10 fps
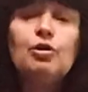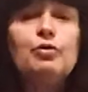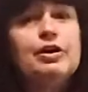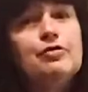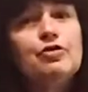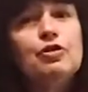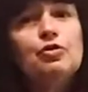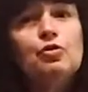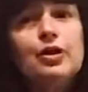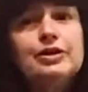ready for
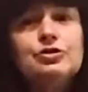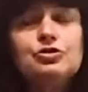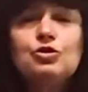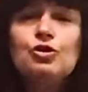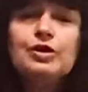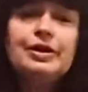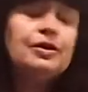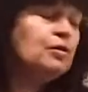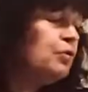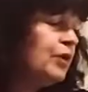a great story
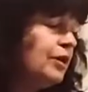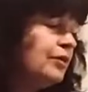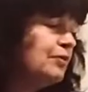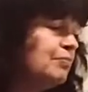with